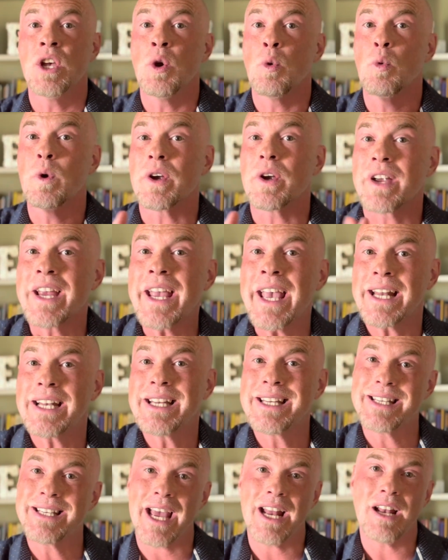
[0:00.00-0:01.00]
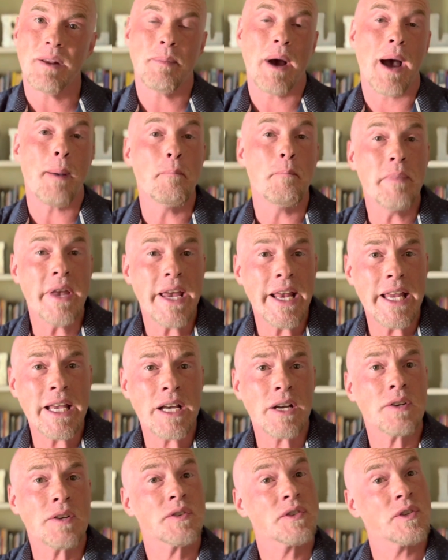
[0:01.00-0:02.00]
We are inundated by
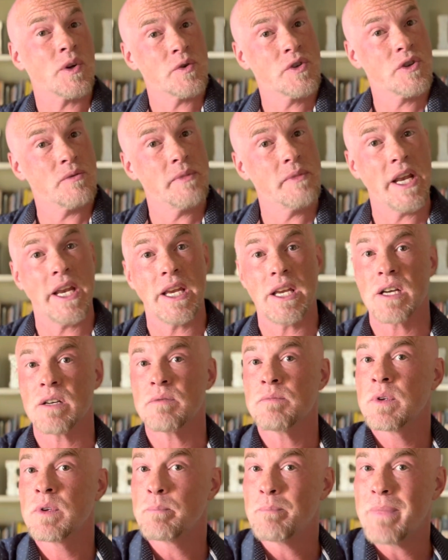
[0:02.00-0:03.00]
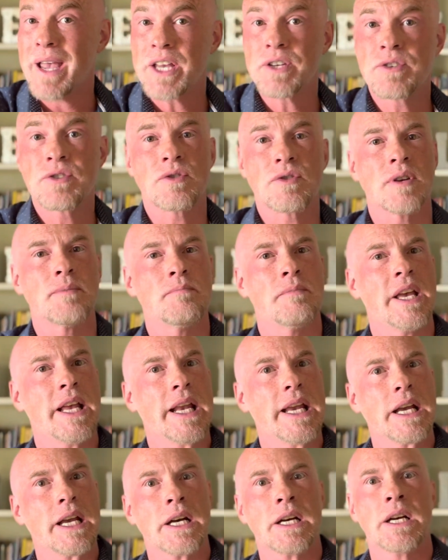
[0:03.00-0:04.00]
media, social media, mainstream
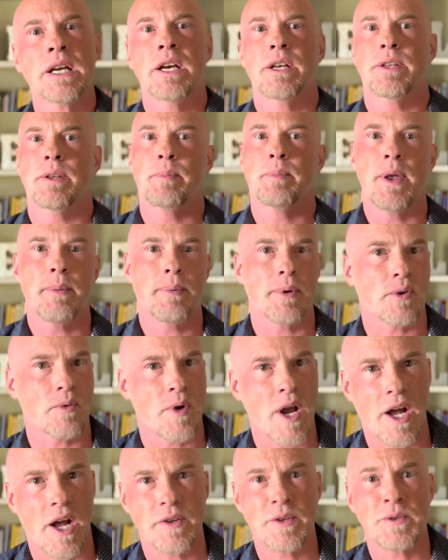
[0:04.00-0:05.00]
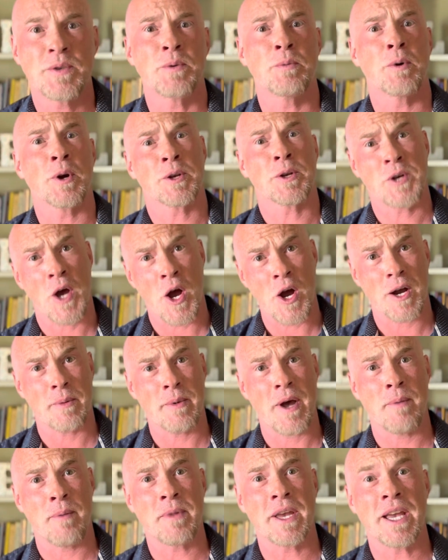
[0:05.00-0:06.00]
media, the people around us who want to talk
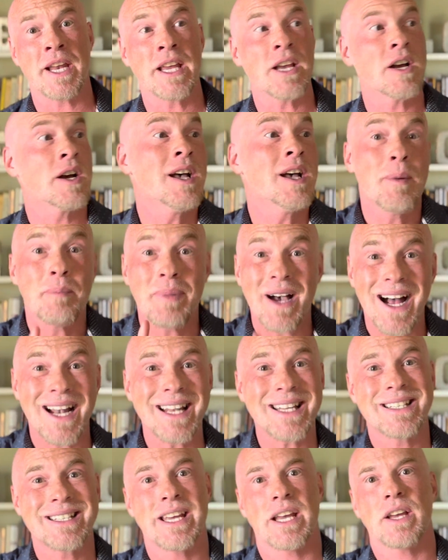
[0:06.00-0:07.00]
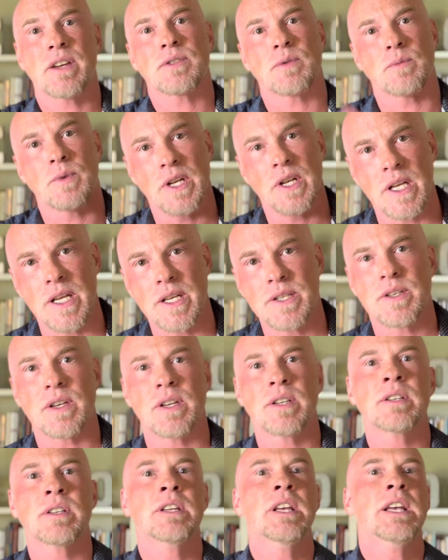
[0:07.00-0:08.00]
about media, politics,
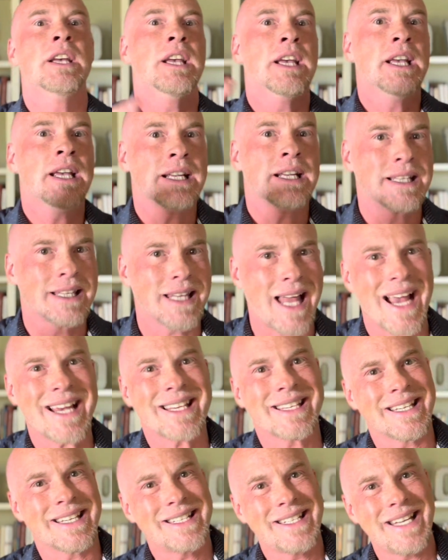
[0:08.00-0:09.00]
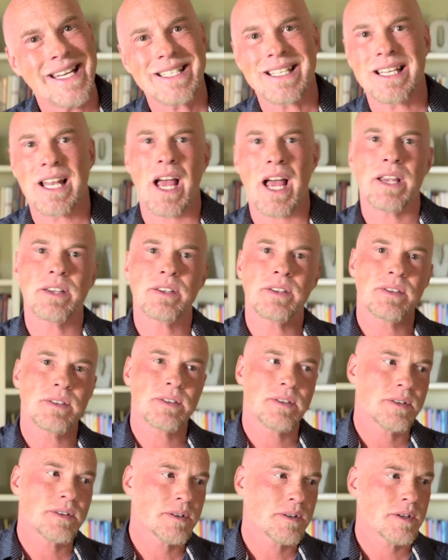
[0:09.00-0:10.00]
religion, likes and
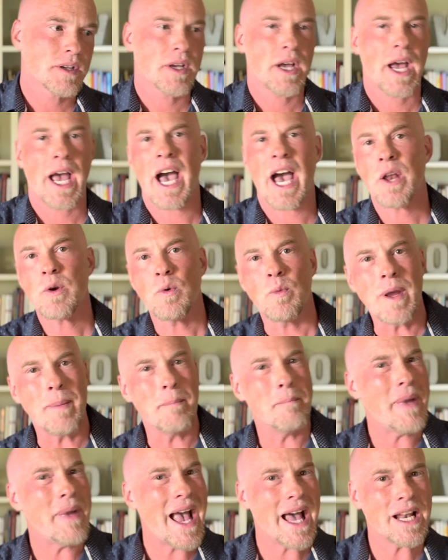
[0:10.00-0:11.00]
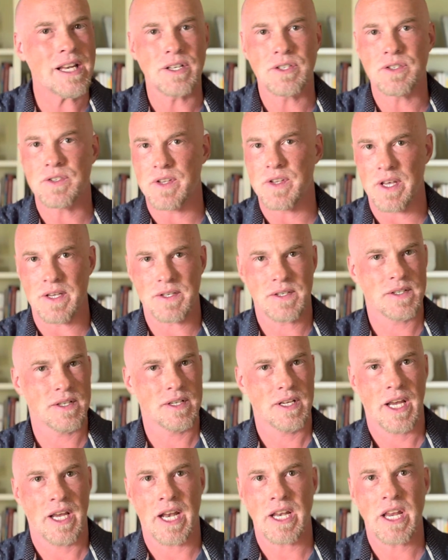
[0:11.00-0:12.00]
dislikes. How do we manage this
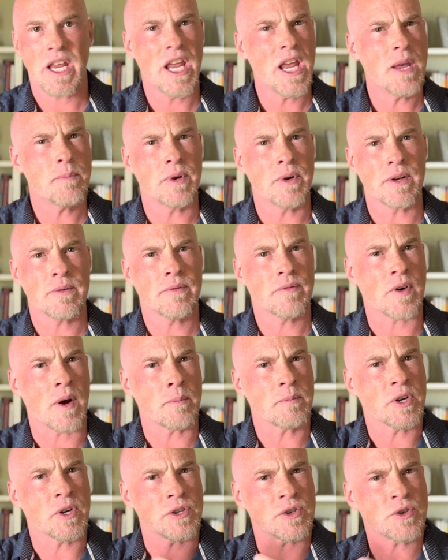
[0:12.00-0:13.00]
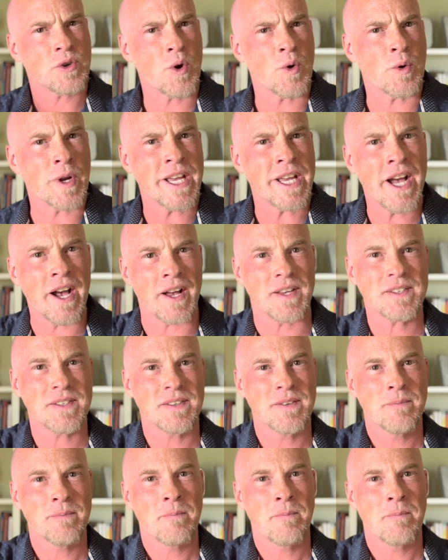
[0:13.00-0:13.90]
and keep it from controlling us?